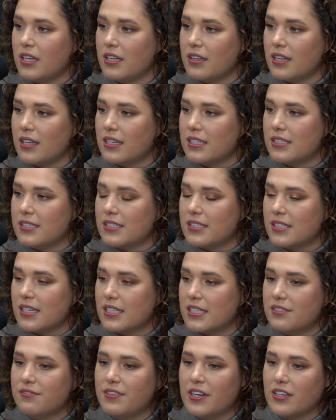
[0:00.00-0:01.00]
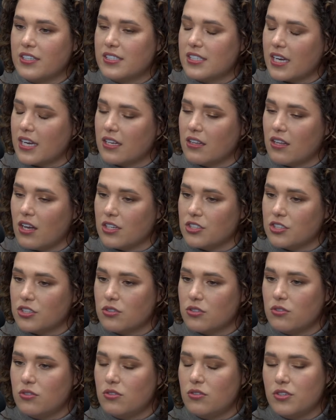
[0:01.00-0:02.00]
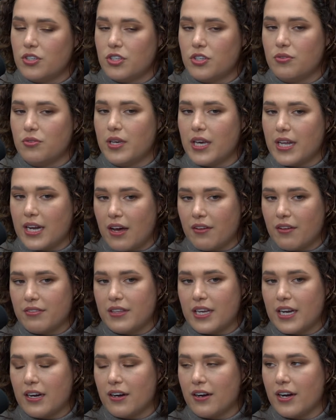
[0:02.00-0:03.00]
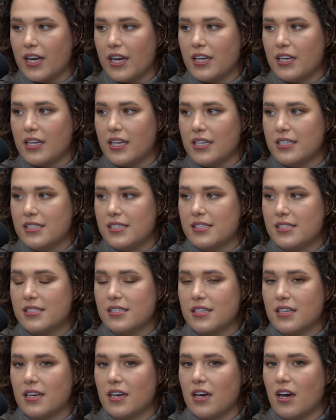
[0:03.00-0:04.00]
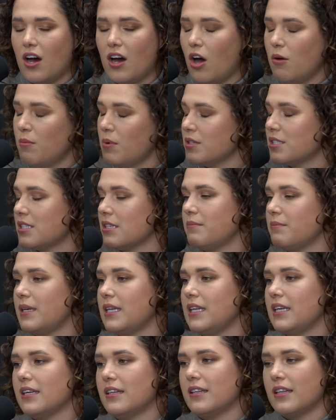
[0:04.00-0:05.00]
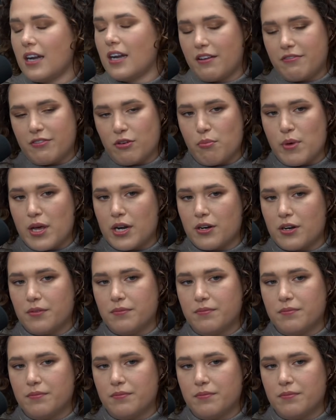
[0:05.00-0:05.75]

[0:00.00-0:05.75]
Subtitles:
that it's very psychological. You get out there and it's almost immediate that I feel better.